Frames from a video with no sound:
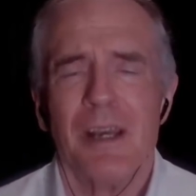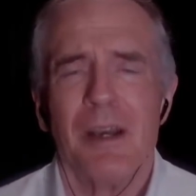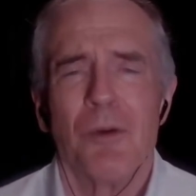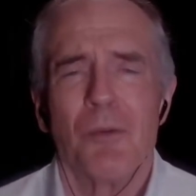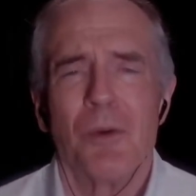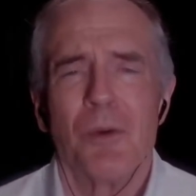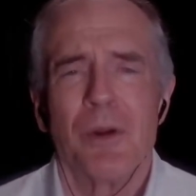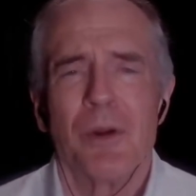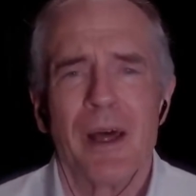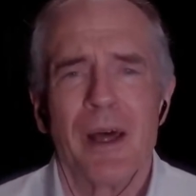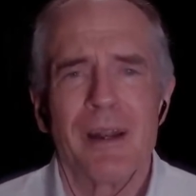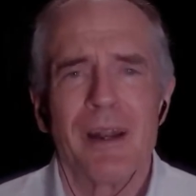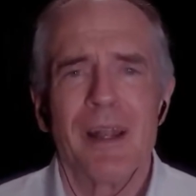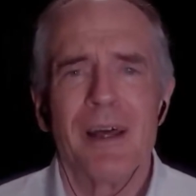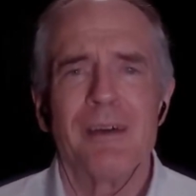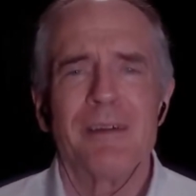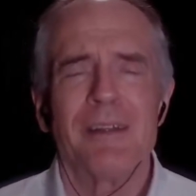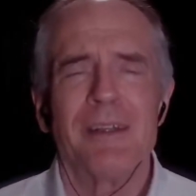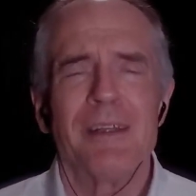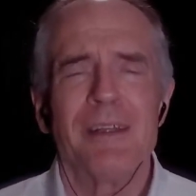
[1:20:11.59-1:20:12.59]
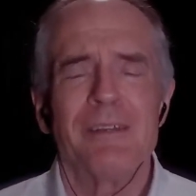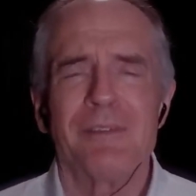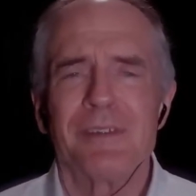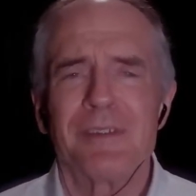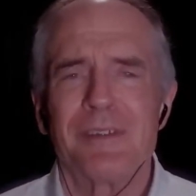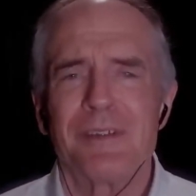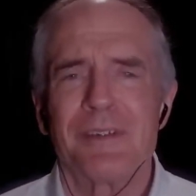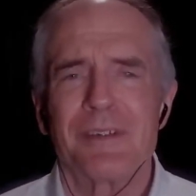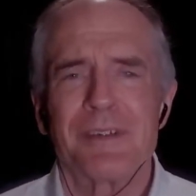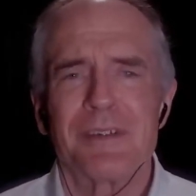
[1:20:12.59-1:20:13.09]
We're not allowed even
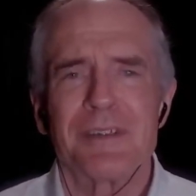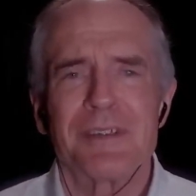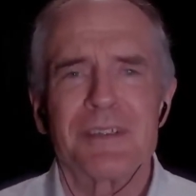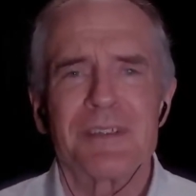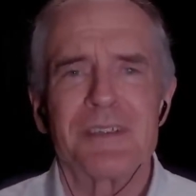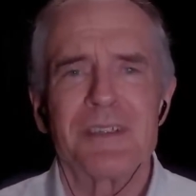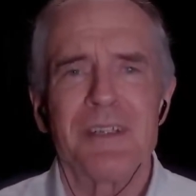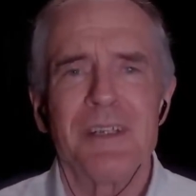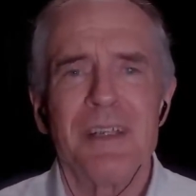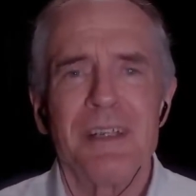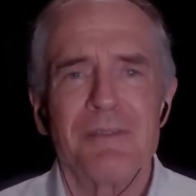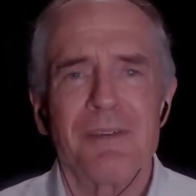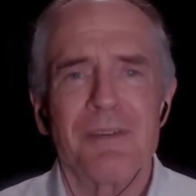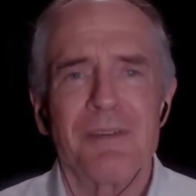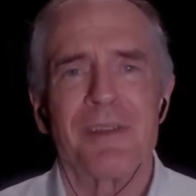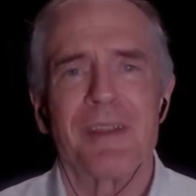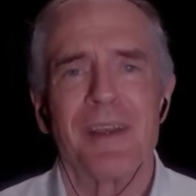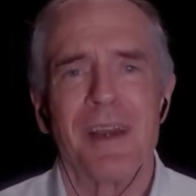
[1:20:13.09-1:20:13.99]
to conceive of the